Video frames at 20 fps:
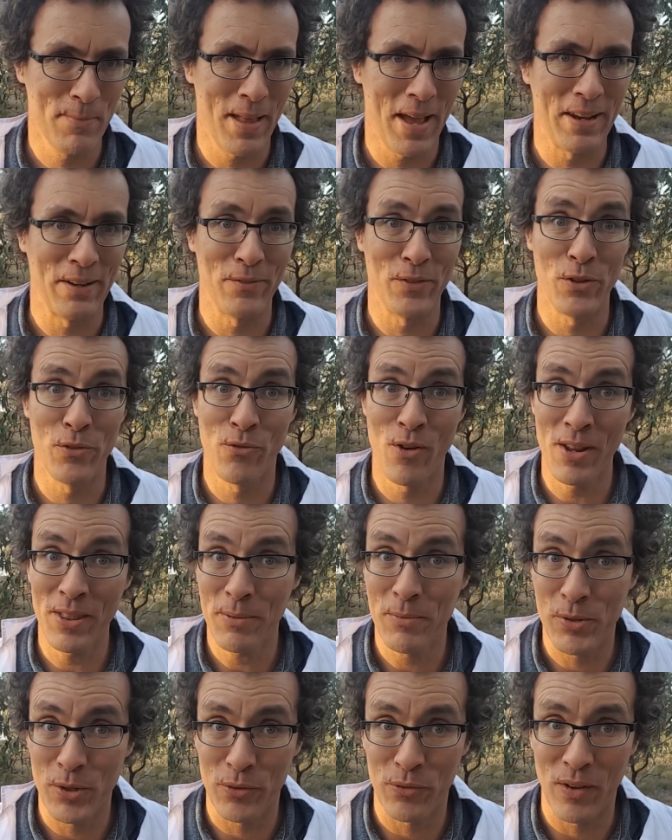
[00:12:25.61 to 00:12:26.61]
And if you run
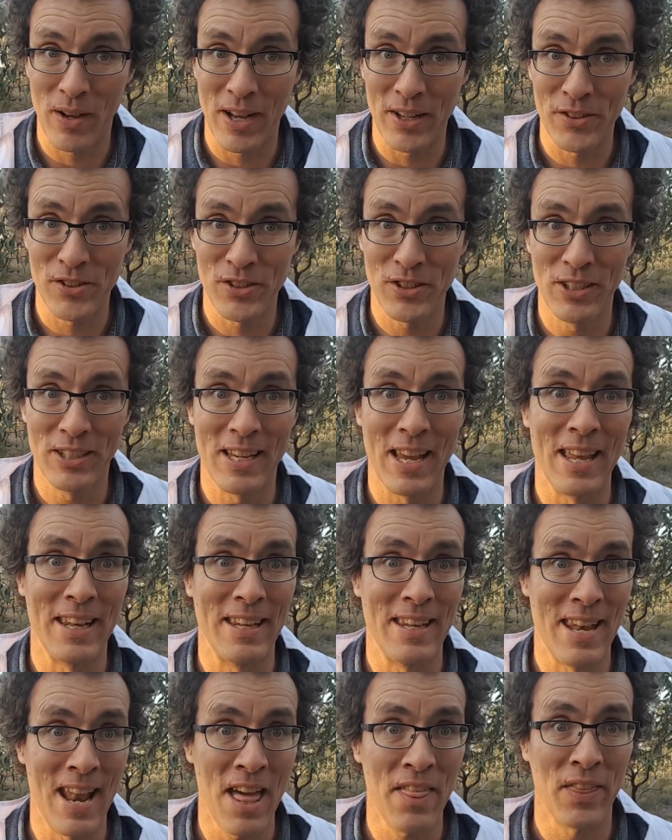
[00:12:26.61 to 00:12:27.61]
them too fast, you get
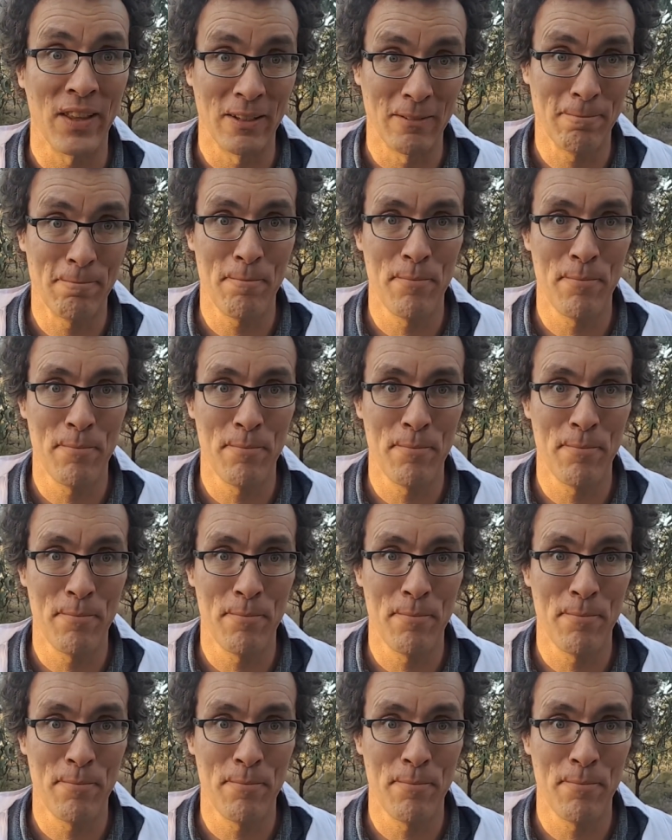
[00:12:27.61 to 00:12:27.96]
nothing.